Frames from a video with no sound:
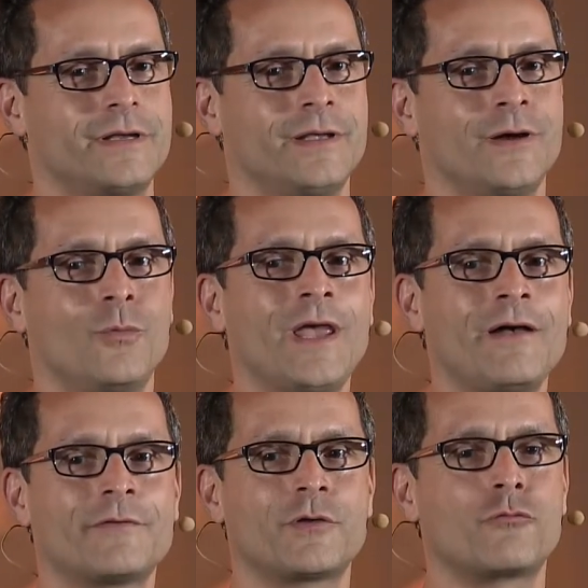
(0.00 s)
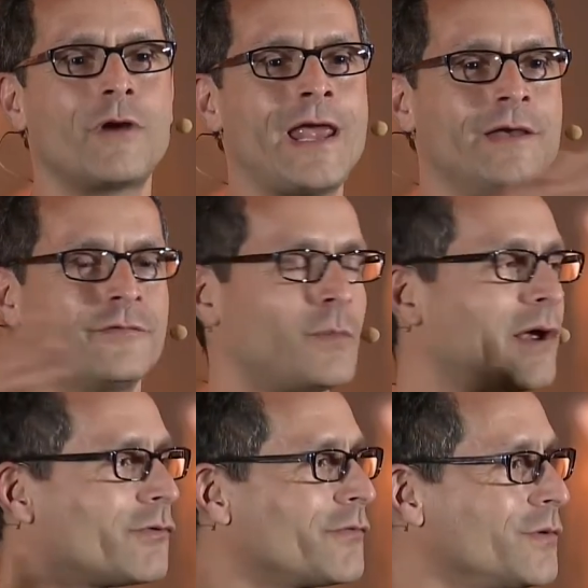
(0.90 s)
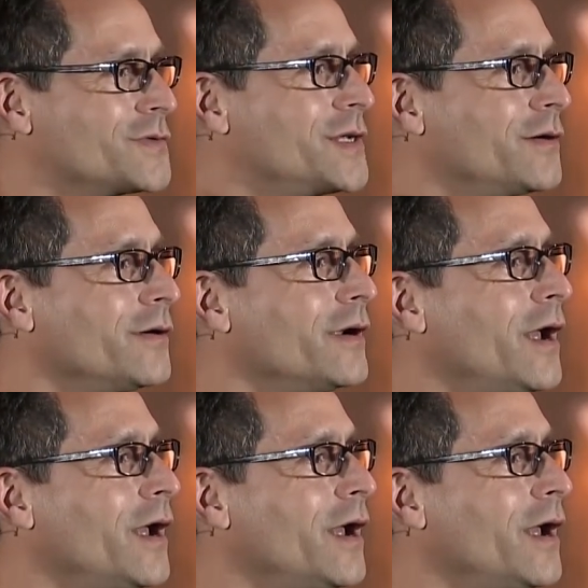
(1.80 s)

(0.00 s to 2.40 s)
You know, we have an array of microphones here.